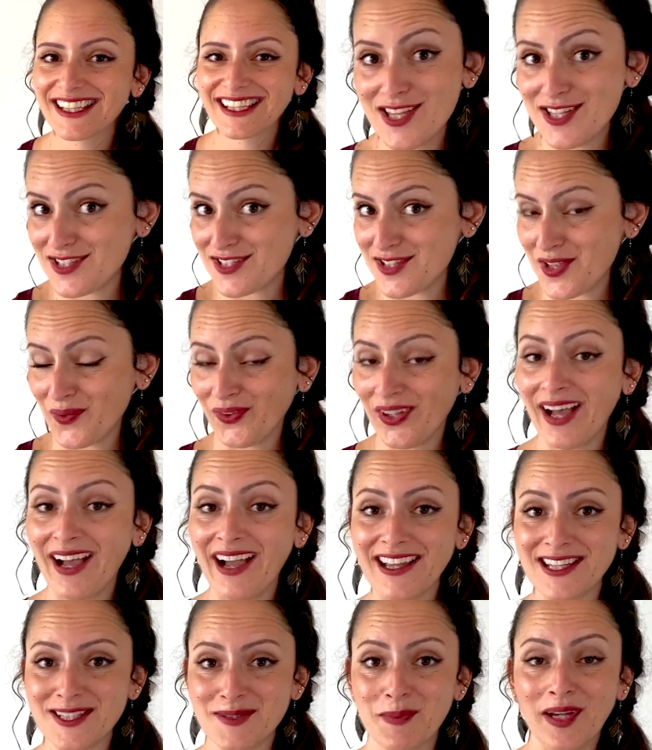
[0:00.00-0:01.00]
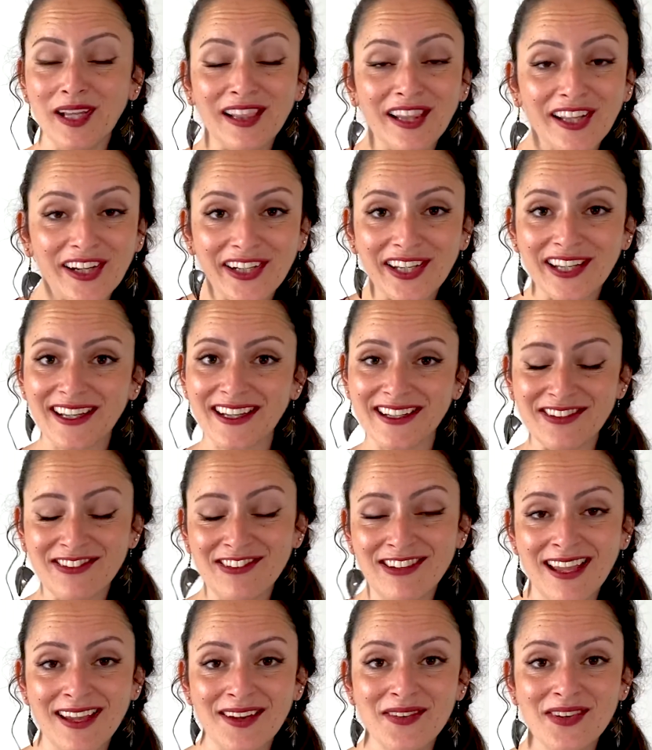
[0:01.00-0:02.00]
So guys, by learning a new
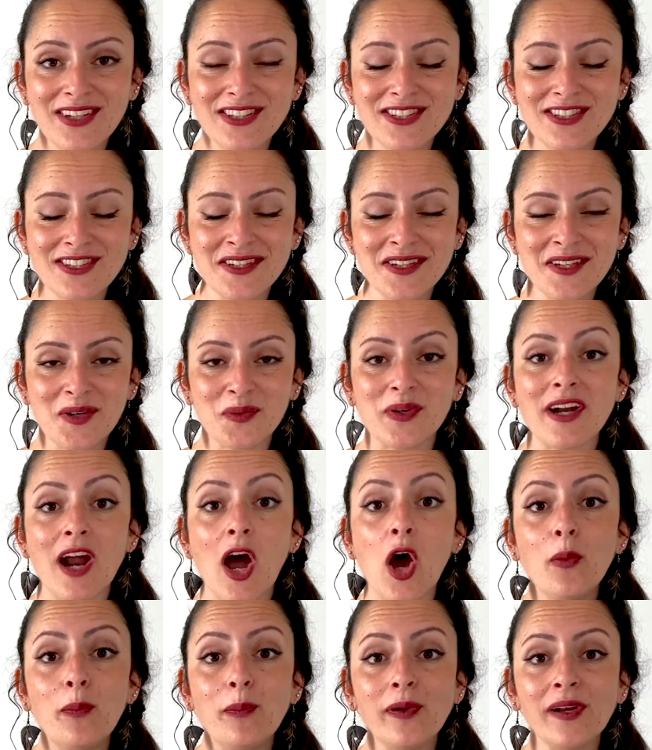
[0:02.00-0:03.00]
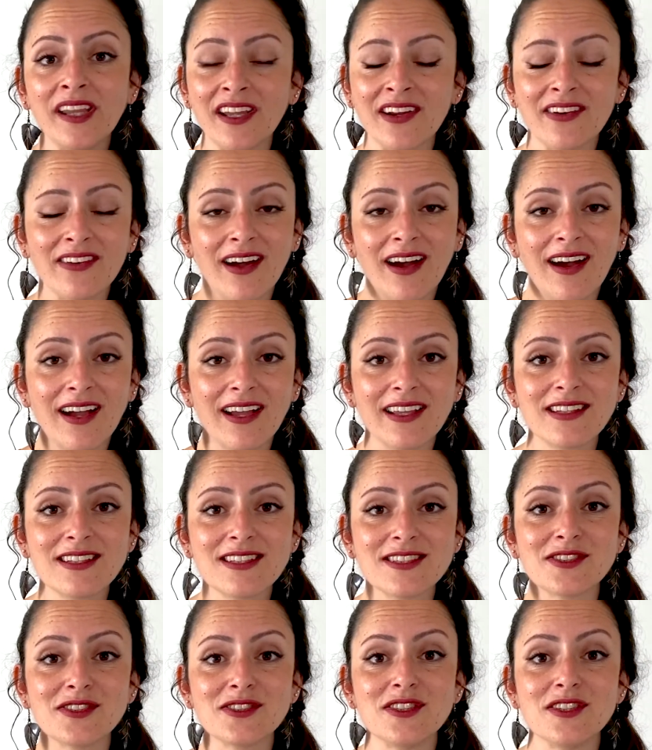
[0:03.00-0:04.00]
language, we're opening our eyes
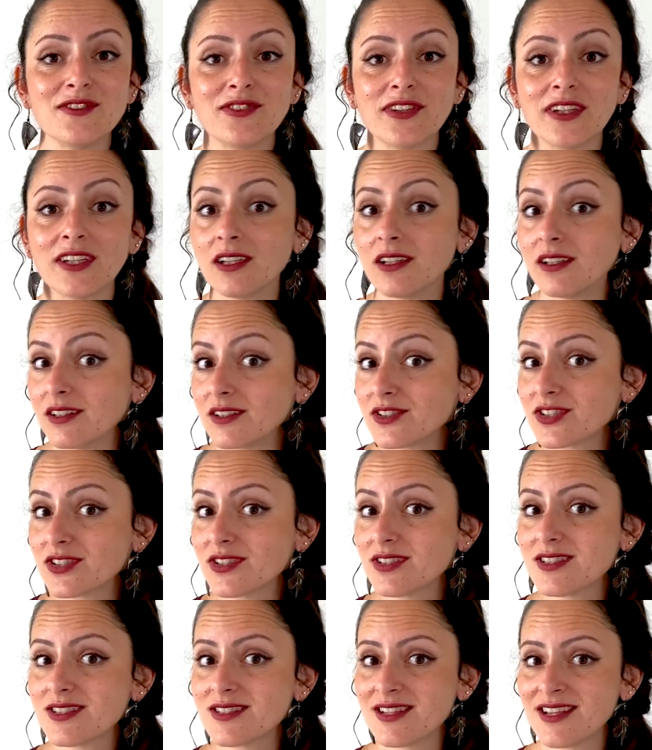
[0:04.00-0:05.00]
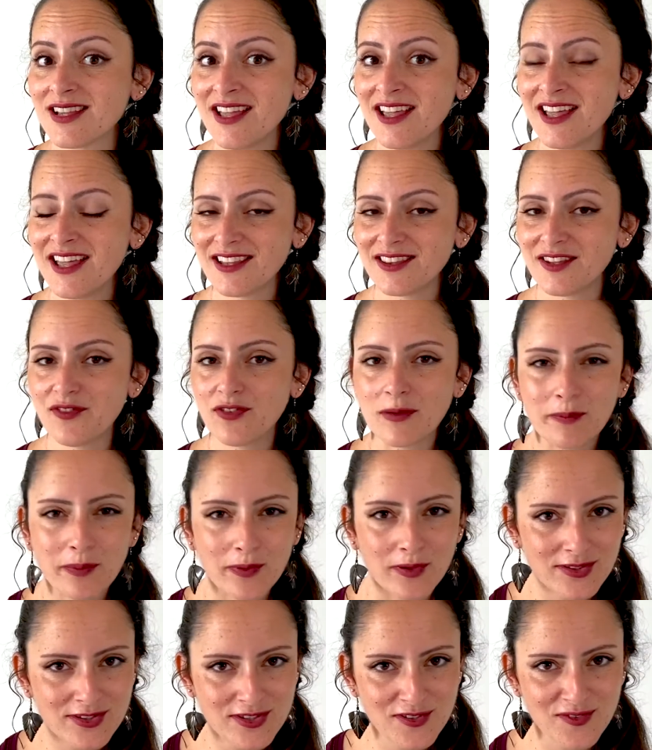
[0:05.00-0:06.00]
to different cultures, different
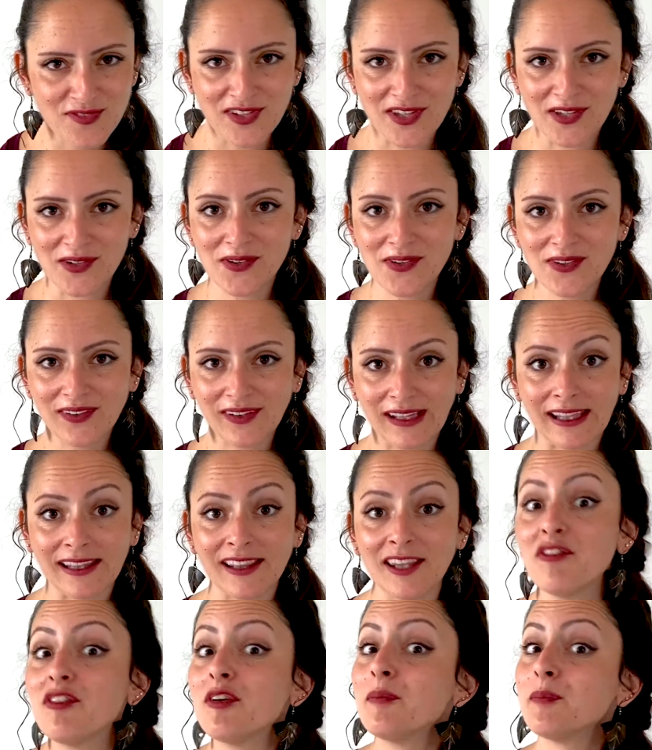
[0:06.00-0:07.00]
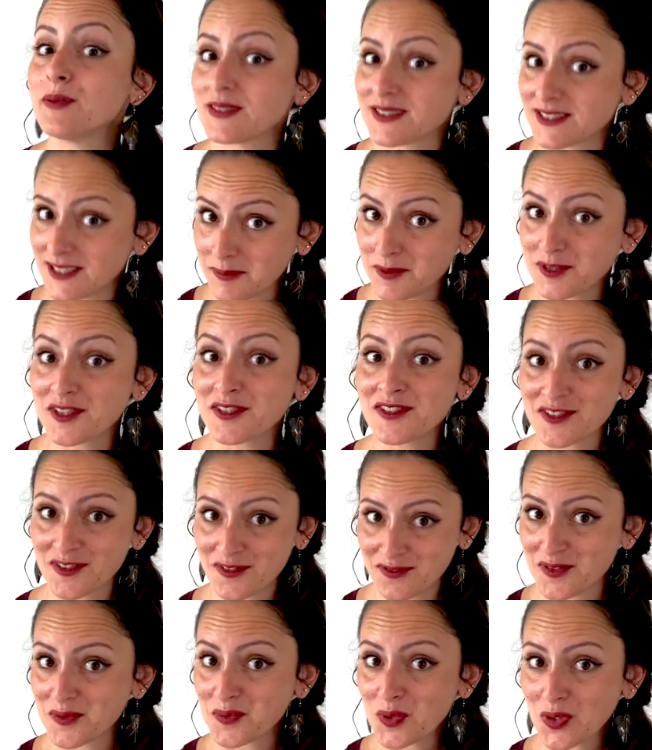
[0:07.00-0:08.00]
points of view, and different perceptions of
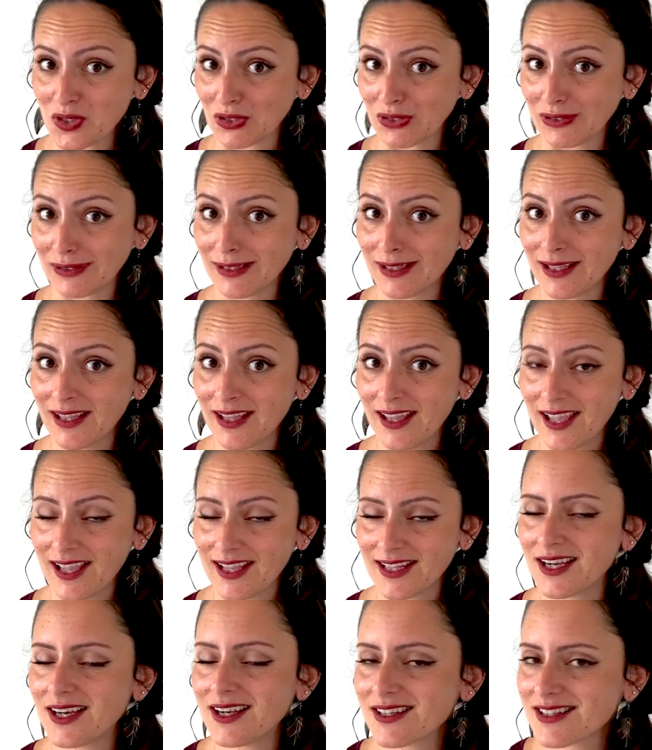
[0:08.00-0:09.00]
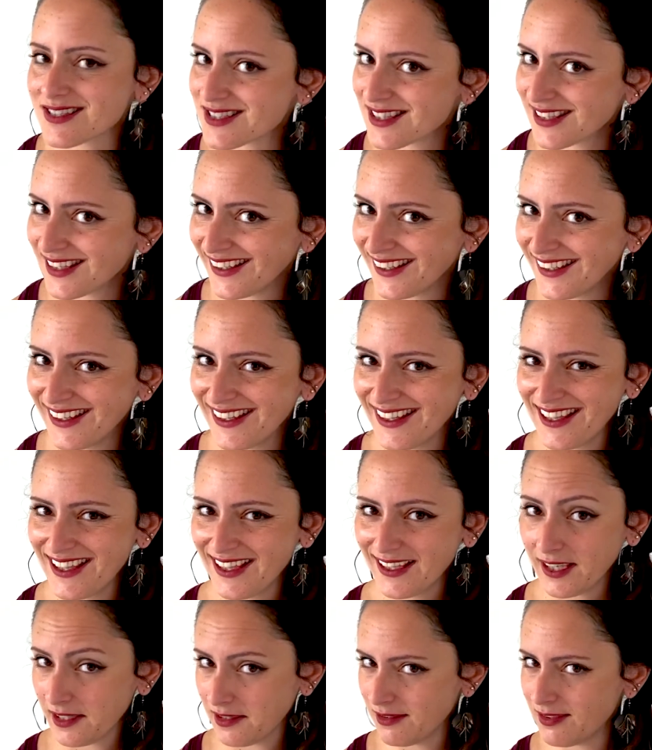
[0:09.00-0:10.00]
the world. And honestly,
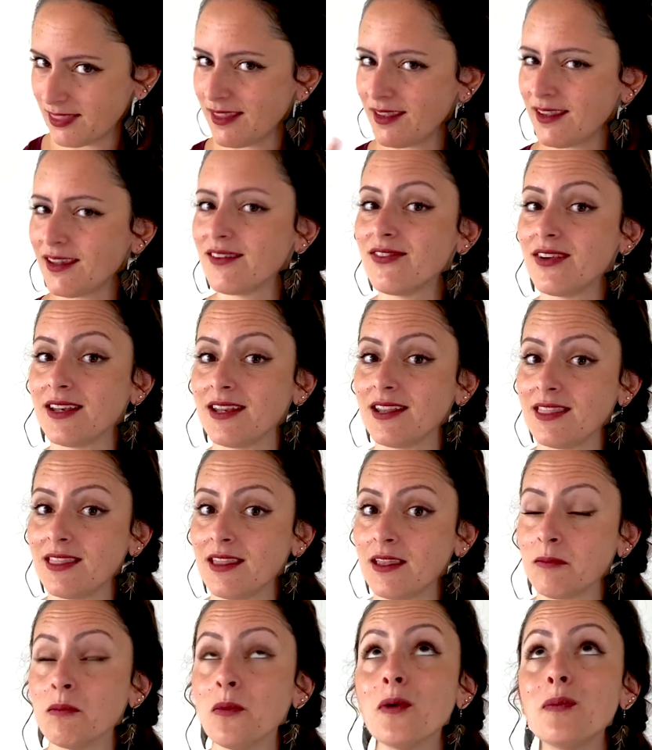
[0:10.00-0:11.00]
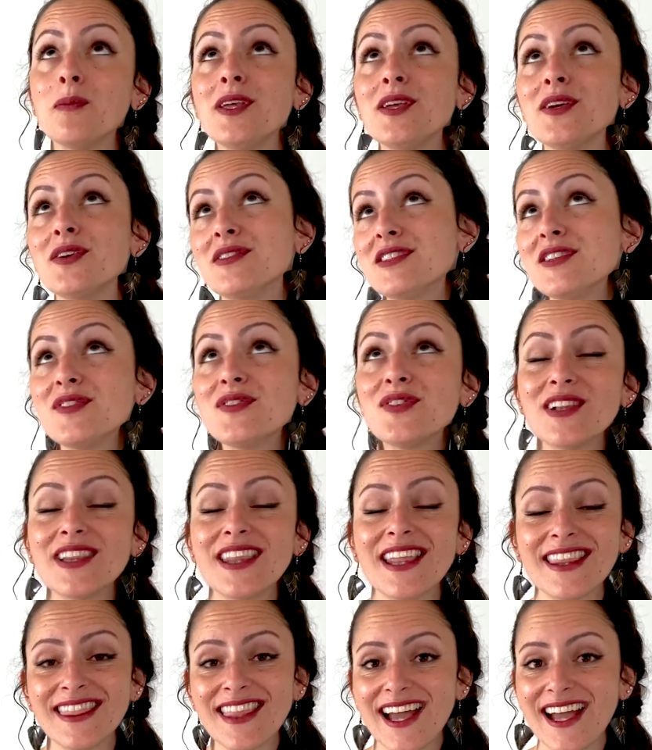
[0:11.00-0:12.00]
can you think of anything more beautiful
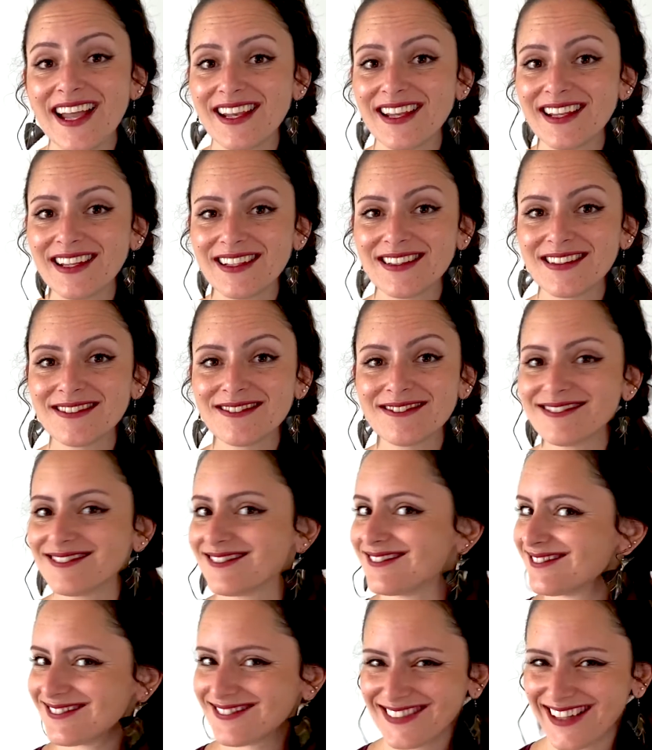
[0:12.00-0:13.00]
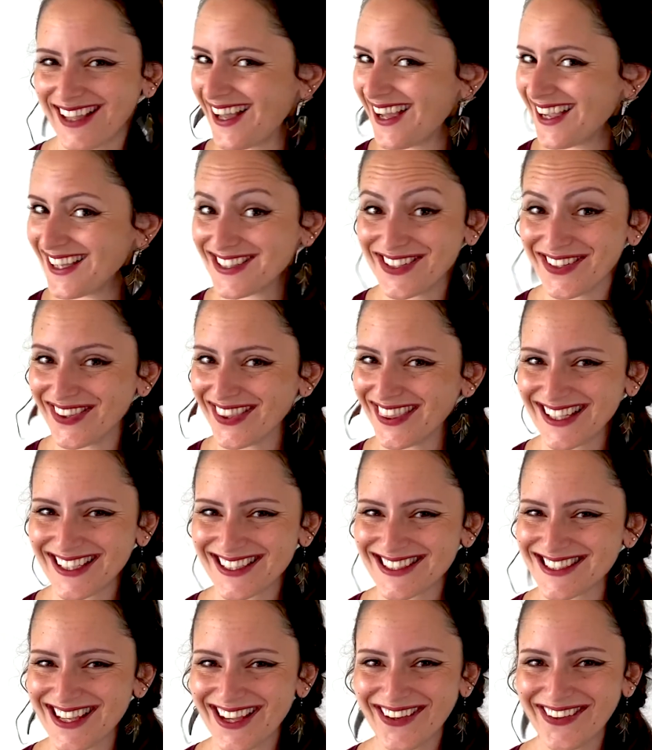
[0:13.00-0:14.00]
than that? I don't think
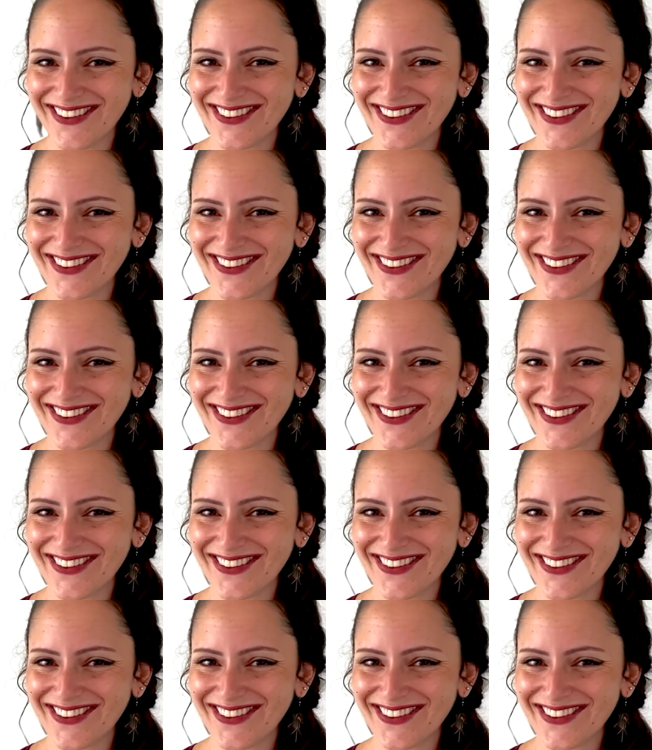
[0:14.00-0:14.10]
so.